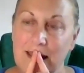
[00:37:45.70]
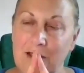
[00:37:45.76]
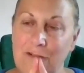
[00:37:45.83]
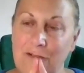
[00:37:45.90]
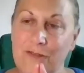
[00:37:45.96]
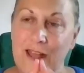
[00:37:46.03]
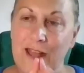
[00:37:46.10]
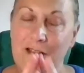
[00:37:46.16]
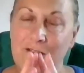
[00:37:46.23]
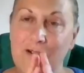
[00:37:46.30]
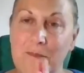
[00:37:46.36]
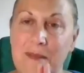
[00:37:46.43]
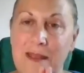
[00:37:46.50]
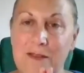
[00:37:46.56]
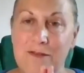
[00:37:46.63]
if a
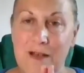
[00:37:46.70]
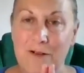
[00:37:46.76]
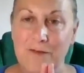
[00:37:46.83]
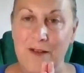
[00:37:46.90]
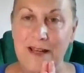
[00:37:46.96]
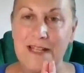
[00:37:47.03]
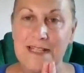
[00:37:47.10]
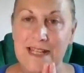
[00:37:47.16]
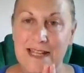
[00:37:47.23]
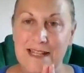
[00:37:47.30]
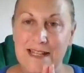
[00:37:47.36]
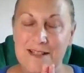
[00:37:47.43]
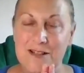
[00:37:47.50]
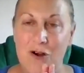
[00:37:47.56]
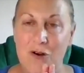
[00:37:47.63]

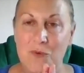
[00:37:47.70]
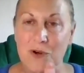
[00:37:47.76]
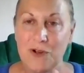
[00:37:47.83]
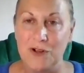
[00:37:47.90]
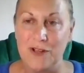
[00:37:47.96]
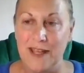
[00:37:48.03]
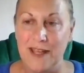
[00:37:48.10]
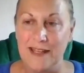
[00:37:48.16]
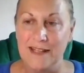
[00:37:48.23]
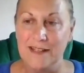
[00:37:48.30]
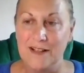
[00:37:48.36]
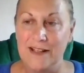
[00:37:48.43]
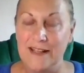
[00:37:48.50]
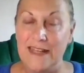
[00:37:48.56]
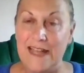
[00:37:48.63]
methylphenidate's not
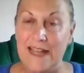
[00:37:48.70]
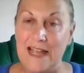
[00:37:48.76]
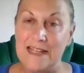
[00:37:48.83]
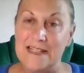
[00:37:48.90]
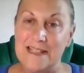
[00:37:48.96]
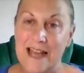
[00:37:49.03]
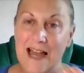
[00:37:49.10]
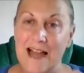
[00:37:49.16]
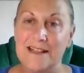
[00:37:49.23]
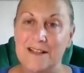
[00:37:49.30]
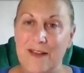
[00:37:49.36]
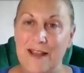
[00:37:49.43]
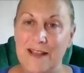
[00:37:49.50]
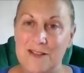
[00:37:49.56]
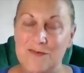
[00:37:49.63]
working and you're getting side
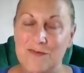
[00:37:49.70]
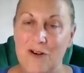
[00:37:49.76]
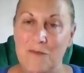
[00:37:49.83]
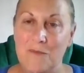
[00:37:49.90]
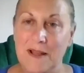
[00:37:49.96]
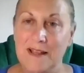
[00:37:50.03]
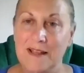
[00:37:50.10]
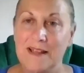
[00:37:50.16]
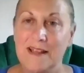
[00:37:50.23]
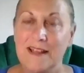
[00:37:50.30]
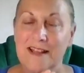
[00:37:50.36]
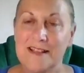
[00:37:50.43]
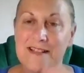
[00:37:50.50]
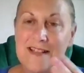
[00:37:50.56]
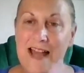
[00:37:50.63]
effects from it,
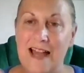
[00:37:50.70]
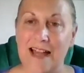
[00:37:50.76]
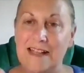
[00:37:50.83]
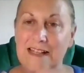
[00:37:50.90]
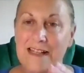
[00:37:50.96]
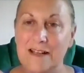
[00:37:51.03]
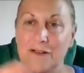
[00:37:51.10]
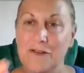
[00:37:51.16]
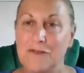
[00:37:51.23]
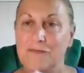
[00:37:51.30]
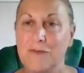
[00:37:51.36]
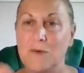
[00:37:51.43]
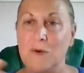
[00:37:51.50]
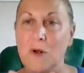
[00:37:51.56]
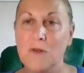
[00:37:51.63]
cycling
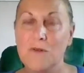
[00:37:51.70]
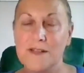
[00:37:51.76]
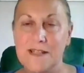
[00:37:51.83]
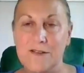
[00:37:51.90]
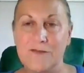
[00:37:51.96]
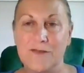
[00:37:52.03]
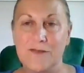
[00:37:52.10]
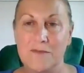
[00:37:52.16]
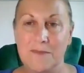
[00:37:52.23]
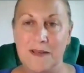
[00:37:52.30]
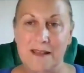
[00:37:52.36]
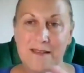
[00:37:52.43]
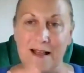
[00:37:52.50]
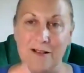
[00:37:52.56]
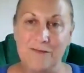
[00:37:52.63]
through all the different
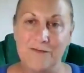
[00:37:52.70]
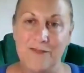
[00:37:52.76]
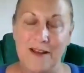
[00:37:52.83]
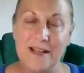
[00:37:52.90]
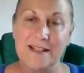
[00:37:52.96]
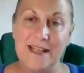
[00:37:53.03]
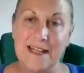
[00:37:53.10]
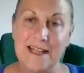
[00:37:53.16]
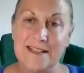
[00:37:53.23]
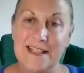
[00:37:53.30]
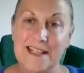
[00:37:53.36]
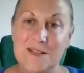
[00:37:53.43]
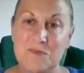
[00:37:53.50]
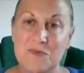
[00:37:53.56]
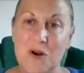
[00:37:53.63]

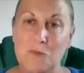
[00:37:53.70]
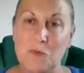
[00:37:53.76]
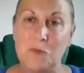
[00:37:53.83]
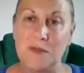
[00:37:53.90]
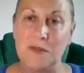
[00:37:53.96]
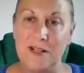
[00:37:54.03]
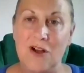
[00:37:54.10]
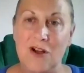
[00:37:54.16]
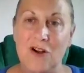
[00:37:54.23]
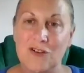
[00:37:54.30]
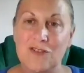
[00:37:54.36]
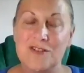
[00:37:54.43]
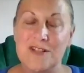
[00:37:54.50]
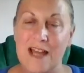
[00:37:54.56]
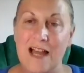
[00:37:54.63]
methylphenidates is probably not a
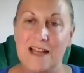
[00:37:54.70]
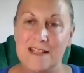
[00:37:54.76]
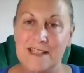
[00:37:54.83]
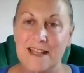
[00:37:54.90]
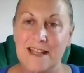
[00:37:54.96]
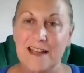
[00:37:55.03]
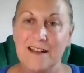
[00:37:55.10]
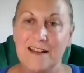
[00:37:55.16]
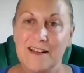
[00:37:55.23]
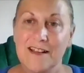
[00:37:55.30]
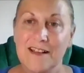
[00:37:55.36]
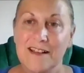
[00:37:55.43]
good idea.